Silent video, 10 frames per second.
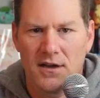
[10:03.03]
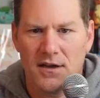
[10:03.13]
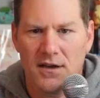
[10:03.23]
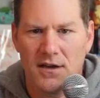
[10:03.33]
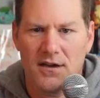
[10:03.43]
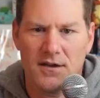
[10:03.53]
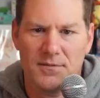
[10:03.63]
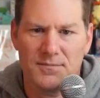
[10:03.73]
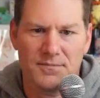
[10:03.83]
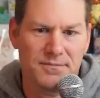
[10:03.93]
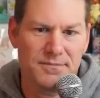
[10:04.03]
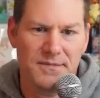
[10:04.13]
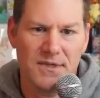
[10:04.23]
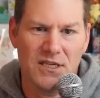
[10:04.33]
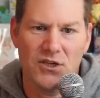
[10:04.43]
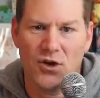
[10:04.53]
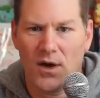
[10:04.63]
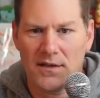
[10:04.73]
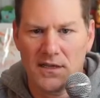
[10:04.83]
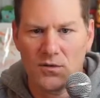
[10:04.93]

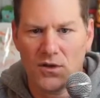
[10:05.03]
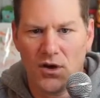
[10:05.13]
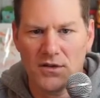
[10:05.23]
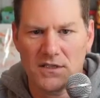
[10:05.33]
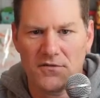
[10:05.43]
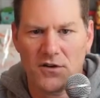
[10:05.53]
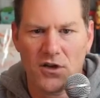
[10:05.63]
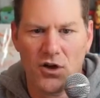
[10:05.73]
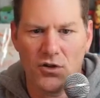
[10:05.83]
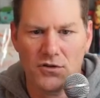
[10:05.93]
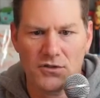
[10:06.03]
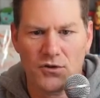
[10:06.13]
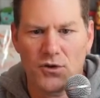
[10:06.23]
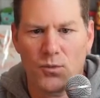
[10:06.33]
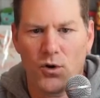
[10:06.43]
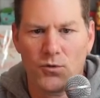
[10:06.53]
I think with all the different colors, they're going to work